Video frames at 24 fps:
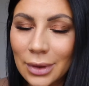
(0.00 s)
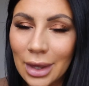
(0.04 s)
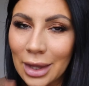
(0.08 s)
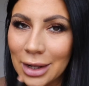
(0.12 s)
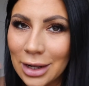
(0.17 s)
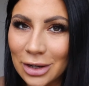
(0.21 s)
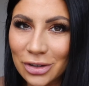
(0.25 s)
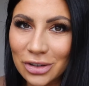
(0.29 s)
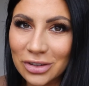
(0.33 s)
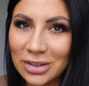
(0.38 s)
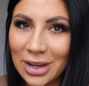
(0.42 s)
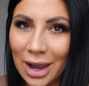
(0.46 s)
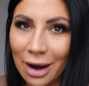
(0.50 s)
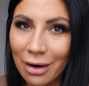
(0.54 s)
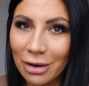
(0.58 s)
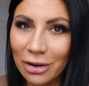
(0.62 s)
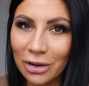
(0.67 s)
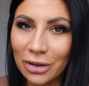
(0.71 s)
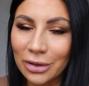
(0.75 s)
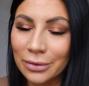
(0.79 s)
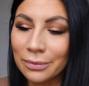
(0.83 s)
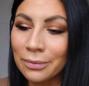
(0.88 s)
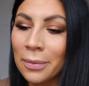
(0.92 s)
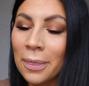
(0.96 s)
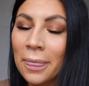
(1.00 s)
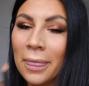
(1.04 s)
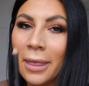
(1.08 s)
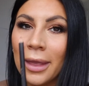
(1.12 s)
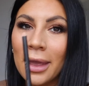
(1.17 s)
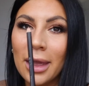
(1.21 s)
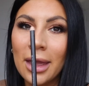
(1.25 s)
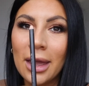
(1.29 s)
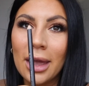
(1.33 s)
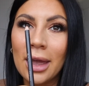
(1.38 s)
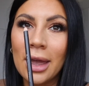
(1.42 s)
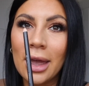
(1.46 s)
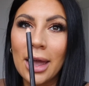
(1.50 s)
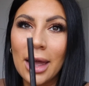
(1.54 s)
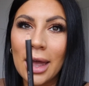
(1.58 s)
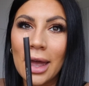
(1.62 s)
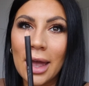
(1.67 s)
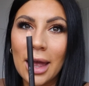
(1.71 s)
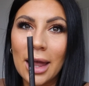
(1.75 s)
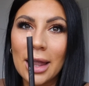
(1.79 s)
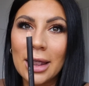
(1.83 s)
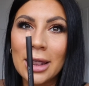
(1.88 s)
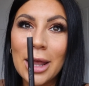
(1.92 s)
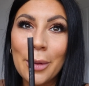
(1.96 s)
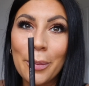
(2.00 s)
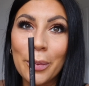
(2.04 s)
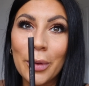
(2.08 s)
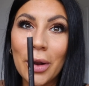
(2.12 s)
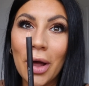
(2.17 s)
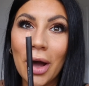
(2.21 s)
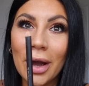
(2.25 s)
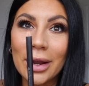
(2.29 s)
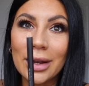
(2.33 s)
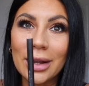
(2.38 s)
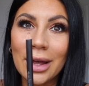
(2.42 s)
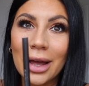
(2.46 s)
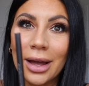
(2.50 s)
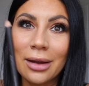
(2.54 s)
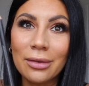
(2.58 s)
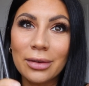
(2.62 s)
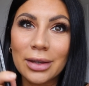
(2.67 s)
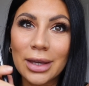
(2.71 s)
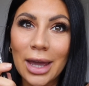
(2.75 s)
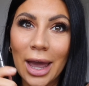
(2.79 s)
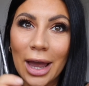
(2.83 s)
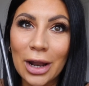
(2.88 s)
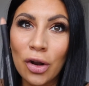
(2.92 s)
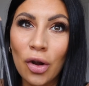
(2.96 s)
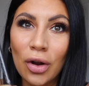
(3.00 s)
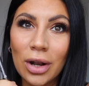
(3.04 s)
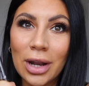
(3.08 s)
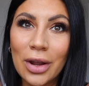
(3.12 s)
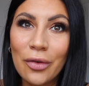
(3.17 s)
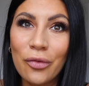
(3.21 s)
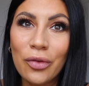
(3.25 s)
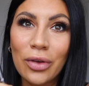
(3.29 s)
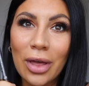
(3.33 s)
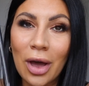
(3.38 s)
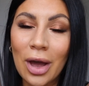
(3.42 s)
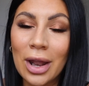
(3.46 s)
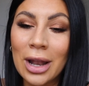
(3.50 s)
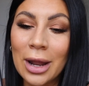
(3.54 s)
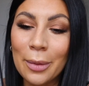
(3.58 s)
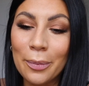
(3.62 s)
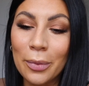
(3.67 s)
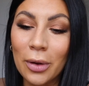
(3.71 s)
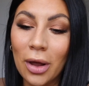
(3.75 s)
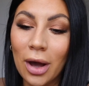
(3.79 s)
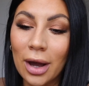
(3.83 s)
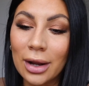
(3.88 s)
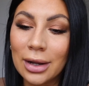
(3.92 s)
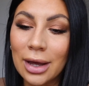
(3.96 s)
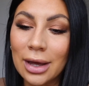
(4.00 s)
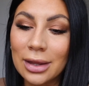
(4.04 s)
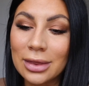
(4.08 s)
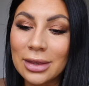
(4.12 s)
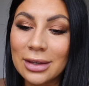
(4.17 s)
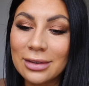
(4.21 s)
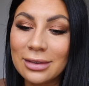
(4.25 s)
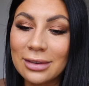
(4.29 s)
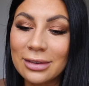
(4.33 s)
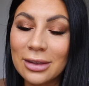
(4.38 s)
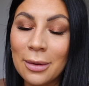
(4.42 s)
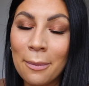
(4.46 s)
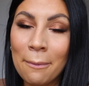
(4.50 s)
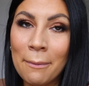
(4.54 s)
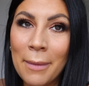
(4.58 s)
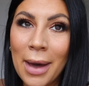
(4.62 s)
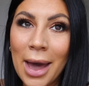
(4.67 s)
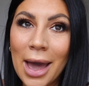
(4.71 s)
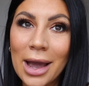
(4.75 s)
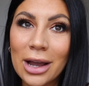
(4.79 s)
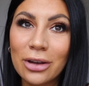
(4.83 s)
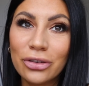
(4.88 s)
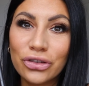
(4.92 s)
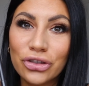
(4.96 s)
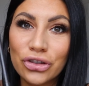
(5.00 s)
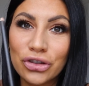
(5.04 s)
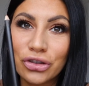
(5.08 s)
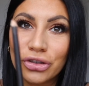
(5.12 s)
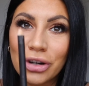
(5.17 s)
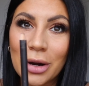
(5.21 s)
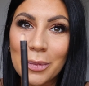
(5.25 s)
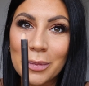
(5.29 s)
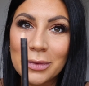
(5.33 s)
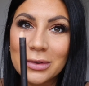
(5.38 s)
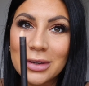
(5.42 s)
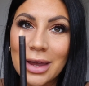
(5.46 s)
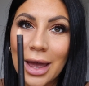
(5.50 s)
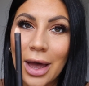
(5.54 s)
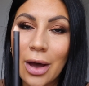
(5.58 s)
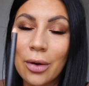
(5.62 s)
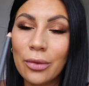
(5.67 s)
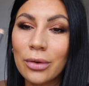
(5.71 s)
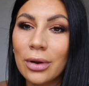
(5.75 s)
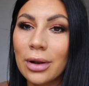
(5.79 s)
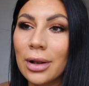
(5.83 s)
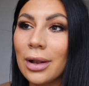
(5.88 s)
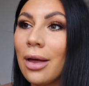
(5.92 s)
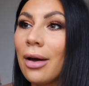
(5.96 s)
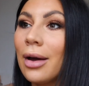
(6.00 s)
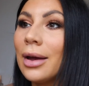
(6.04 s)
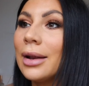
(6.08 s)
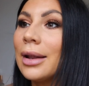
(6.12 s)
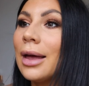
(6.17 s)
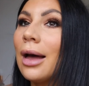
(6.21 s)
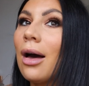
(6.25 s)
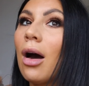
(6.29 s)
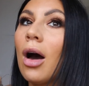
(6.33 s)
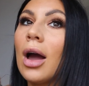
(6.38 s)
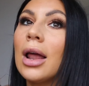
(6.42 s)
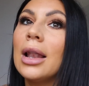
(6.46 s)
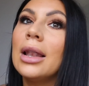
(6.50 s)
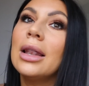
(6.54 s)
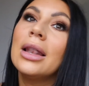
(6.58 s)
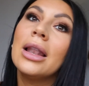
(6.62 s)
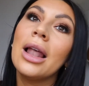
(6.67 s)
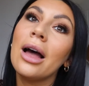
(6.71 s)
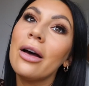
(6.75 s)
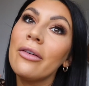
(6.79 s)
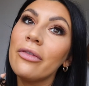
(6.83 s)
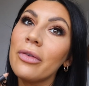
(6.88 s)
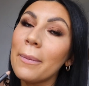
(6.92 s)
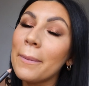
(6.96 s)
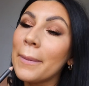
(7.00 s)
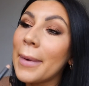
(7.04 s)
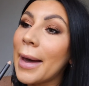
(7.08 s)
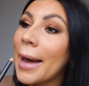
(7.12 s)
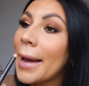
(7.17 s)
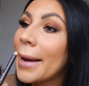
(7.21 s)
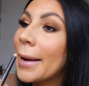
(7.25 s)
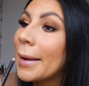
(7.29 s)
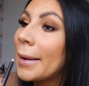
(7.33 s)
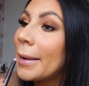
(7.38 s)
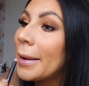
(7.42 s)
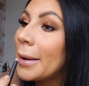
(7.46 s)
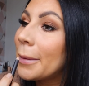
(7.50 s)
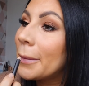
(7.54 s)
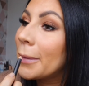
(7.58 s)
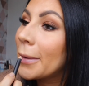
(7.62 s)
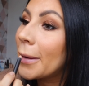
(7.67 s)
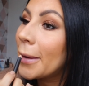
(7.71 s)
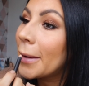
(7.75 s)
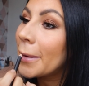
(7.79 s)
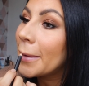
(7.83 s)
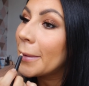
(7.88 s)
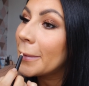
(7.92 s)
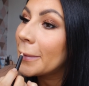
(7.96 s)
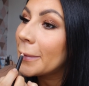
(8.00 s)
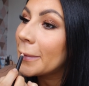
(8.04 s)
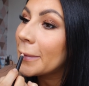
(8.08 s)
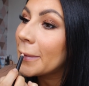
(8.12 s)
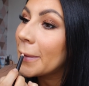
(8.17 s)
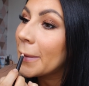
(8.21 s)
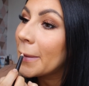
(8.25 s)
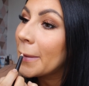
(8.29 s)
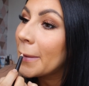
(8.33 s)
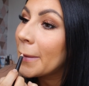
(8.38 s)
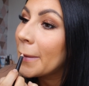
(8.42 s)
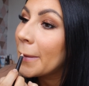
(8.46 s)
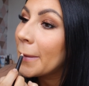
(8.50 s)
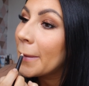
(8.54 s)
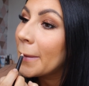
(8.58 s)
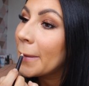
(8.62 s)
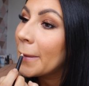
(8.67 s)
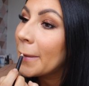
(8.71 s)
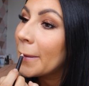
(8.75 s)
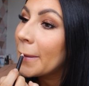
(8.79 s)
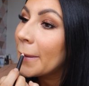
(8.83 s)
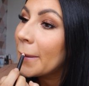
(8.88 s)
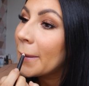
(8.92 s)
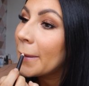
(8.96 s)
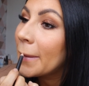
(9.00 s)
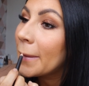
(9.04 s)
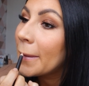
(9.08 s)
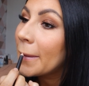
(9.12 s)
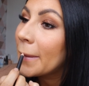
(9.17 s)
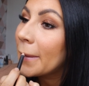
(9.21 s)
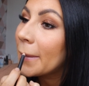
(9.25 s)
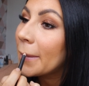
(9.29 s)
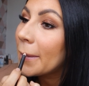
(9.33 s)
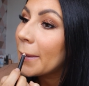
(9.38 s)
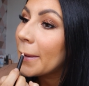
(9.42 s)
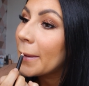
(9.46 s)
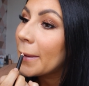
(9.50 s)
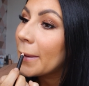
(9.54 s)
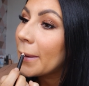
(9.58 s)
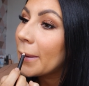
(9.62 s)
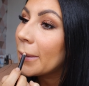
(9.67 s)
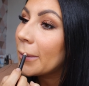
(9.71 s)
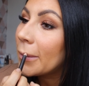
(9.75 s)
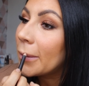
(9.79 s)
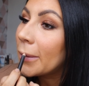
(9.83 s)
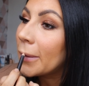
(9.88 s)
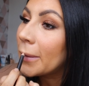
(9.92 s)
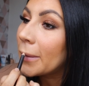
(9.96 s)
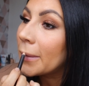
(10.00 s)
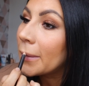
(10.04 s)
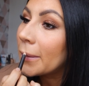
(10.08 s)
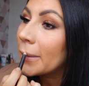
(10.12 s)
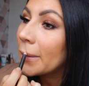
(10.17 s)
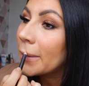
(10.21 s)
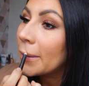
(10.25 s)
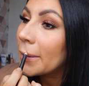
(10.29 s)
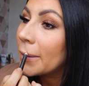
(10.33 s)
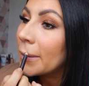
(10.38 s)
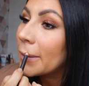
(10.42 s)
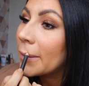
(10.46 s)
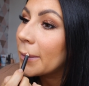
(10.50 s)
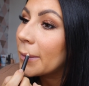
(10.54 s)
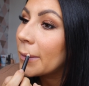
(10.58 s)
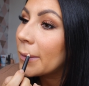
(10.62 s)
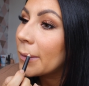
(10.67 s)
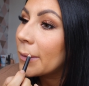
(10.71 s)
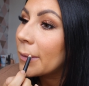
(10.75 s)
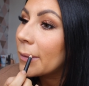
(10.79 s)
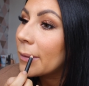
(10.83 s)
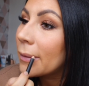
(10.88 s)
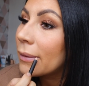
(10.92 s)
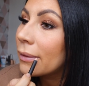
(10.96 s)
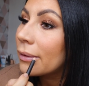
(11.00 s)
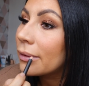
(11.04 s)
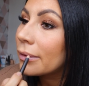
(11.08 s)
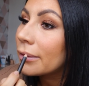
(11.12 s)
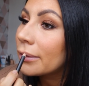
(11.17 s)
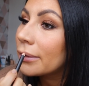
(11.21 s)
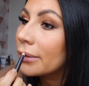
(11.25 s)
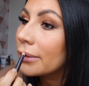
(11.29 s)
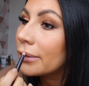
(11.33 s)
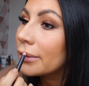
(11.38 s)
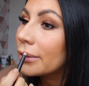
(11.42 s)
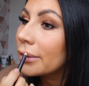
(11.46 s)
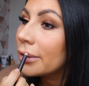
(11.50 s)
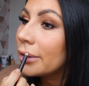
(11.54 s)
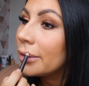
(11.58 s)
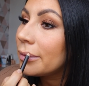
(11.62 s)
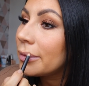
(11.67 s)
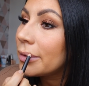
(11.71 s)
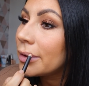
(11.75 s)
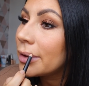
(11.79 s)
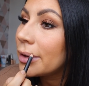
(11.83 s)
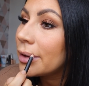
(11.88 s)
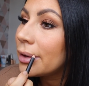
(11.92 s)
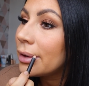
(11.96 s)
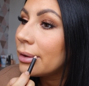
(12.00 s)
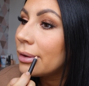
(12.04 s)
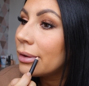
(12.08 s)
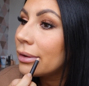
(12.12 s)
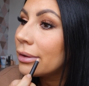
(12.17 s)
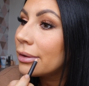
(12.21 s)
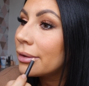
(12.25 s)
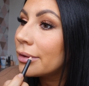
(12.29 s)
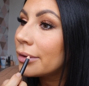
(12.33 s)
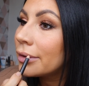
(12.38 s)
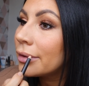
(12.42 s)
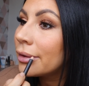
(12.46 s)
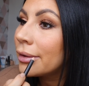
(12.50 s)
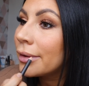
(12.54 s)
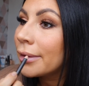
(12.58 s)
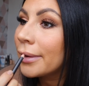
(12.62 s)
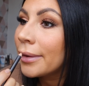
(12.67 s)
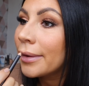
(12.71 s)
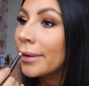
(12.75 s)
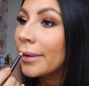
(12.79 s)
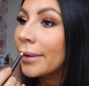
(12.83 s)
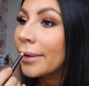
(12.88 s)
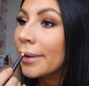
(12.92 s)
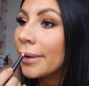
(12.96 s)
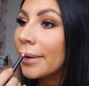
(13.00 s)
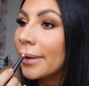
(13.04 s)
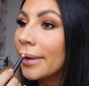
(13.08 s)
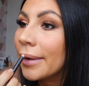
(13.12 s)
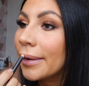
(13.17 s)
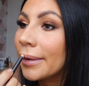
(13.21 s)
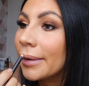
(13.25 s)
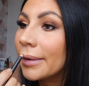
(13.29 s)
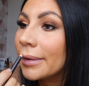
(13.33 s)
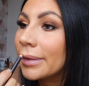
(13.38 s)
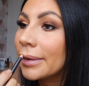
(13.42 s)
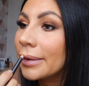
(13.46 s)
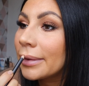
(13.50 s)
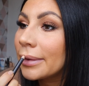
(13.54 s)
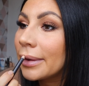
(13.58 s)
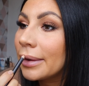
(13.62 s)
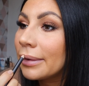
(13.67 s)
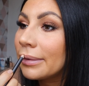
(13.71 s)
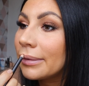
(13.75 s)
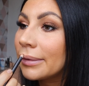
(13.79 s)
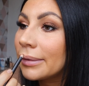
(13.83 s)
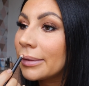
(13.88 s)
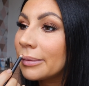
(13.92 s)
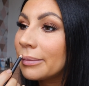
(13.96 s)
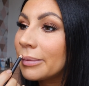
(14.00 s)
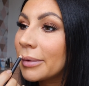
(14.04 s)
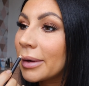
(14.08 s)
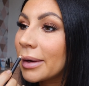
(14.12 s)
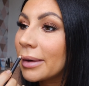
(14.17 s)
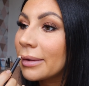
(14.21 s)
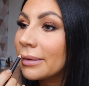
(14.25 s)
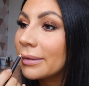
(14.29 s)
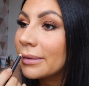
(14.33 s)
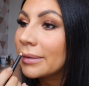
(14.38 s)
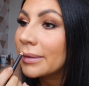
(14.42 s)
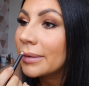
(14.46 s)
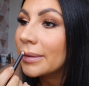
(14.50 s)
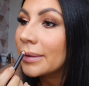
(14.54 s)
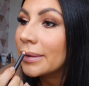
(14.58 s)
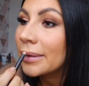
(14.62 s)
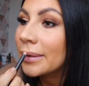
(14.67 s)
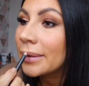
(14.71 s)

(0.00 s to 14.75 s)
let's just carry on. Lip liner, cannot live without a lip liner. This is the MAC Strip Down liner. I love MAC lip liners. They go on creamy, and I think they do the best